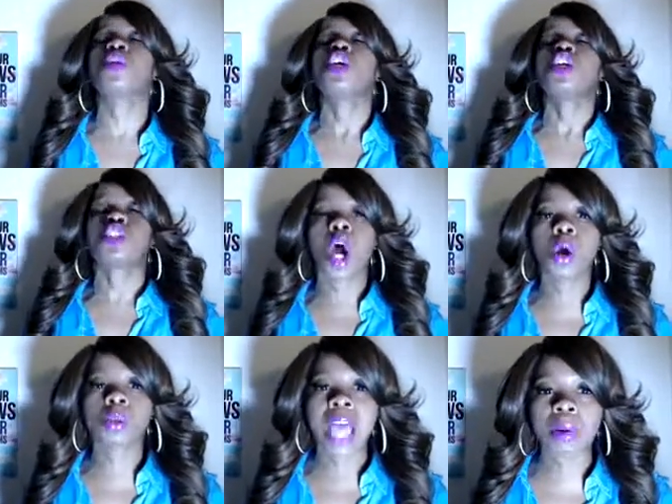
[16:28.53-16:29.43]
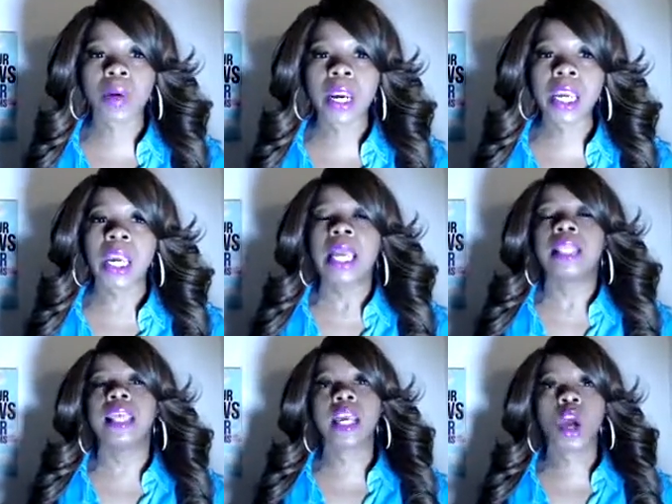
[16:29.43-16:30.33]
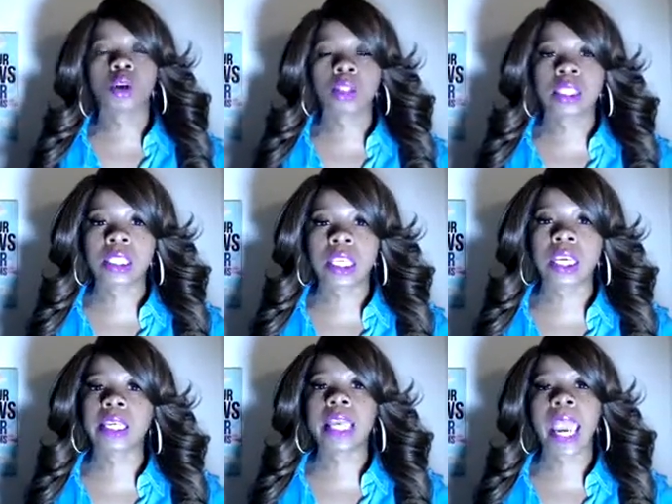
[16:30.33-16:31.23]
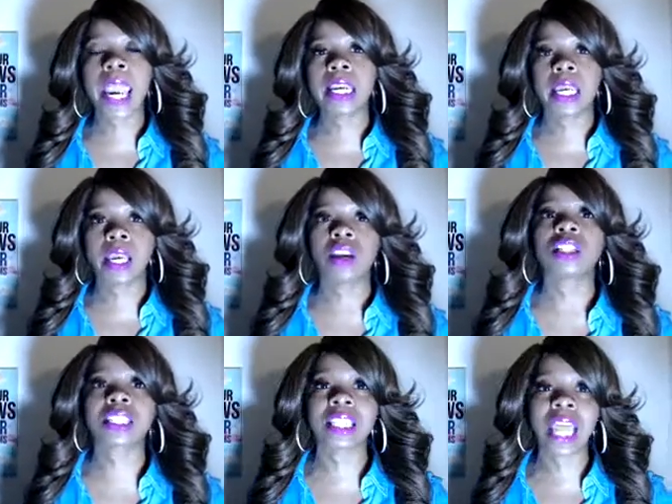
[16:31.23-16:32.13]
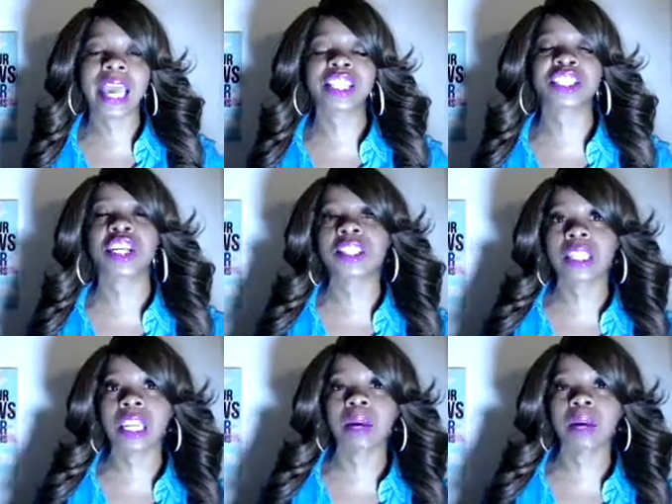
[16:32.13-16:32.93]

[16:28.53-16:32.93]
So Tariq then goes to see Kanan / Slim.